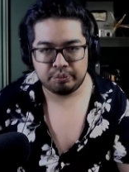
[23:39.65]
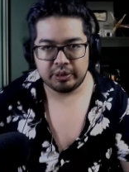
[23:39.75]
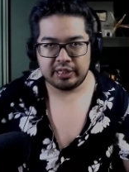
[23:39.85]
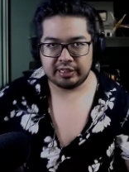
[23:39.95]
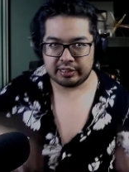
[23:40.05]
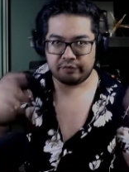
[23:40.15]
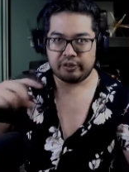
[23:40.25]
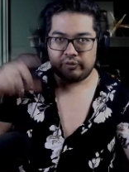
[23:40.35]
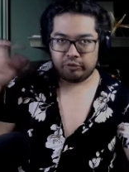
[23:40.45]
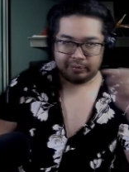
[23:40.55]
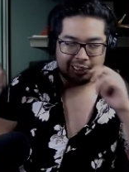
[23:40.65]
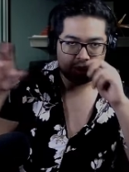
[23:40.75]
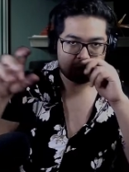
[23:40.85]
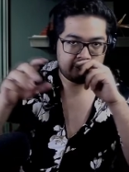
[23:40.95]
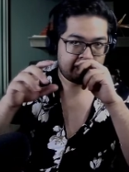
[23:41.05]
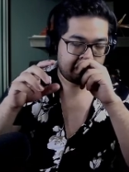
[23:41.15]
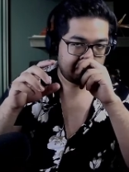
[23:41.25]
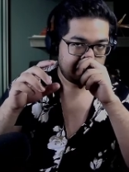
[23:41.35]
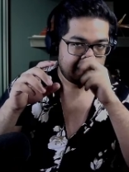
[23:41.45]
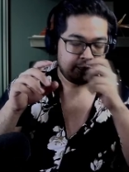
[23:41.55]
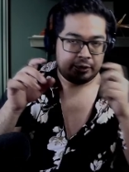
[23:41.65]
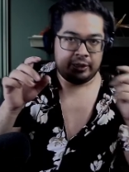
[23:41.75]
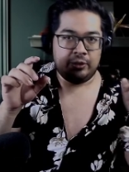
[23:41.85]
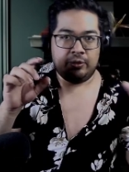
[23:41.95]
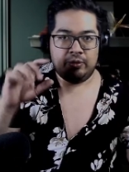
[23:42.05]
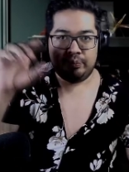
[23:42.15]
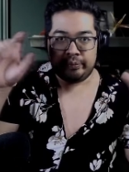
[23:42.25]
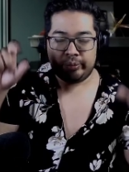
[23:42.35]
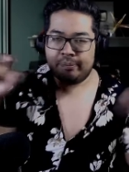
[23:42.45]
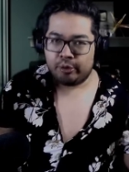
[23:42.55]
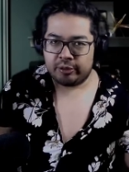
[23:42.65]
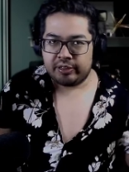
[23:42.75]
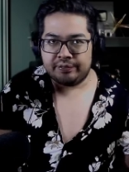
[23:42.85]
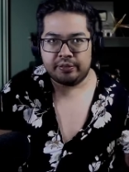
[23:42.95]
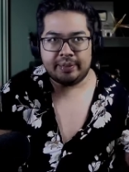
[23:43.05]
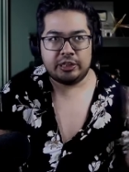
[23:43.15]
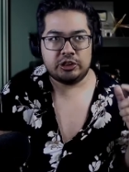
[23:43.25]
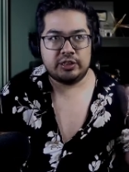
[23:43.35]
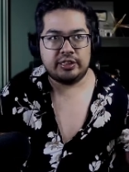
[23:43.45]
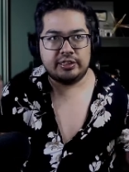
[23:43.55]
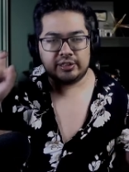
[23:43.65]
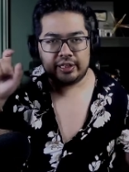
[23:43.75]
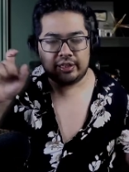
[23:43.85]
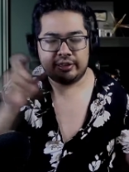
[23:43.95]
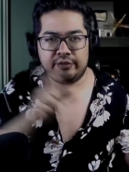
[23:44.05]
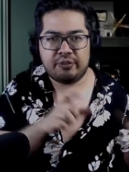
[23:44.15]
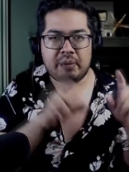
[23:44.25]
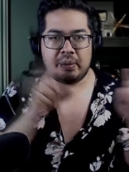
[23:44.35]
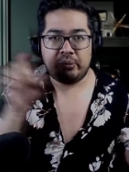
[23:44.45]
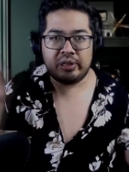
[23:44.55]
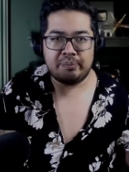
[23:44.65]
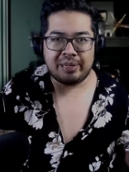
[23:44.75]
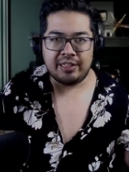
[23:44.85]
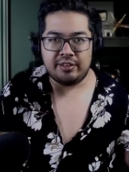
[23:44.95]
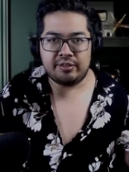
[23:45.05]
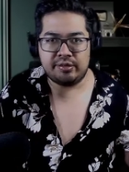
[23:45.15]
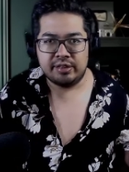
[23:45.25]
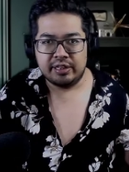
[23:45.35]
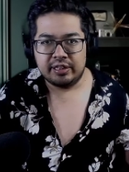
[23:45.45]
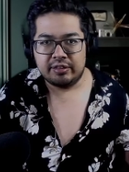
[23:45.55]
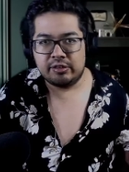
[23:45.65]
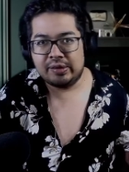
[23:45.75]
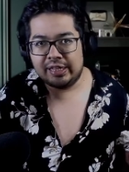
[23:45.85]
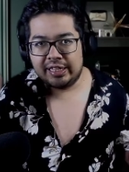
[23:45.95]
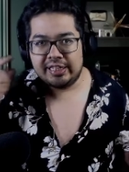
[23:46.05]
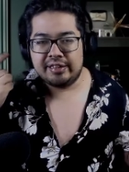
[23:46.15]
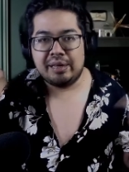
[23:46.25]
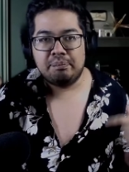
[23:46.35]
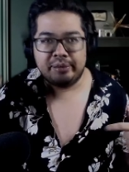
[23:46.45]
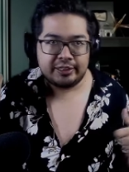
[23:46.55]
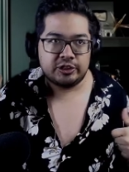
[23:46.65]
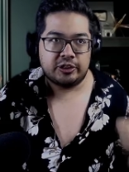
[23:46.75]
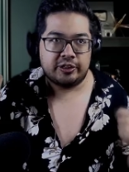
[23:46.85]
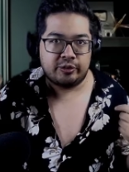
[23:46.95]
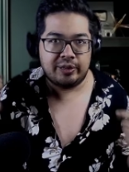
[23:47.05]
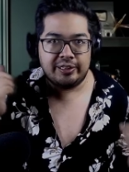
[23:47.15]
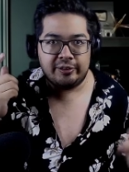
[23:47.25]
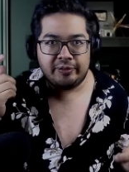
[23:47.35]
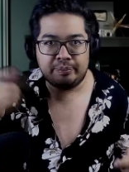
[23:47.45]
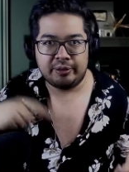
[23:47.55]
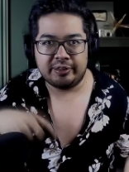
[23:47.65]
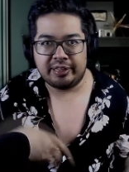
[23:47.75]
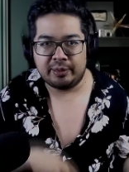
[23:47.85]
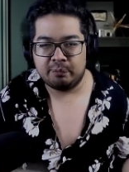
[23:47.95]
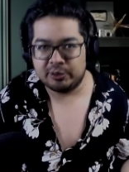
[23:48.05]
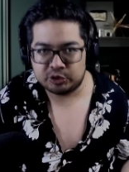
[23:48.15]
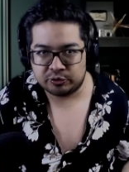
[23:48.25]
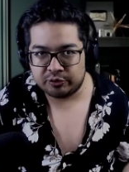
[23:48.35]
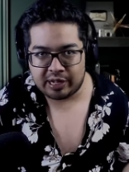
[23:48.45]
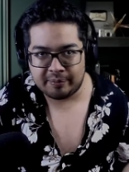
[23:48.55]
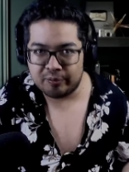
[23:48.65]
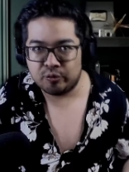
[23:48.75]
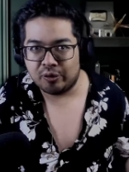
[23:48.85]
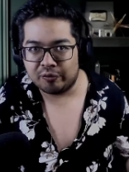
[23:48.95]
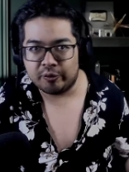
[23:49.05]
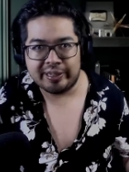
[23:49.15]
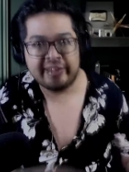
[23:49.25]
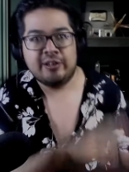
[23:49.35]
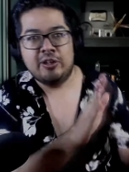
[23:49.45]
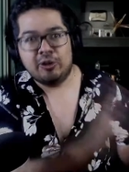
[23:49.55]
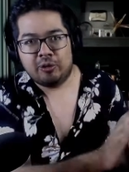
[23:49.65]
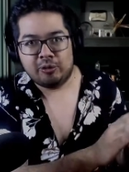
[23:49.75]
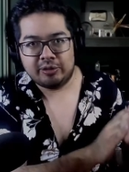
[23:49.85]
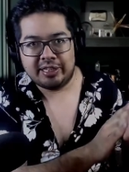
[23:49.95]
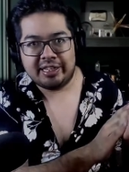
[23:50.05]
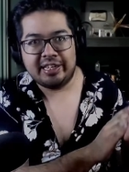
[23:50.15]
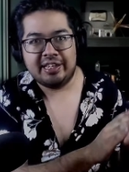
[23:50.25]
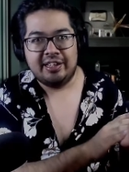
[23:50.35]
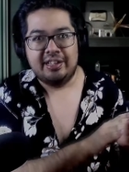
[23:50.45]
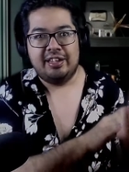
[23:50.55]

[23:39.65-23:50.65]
putting different information, like, you know, important information into like a different memory base. So, i.e., that picture, quite literally, put it like a picture frame of Wolverine holding it,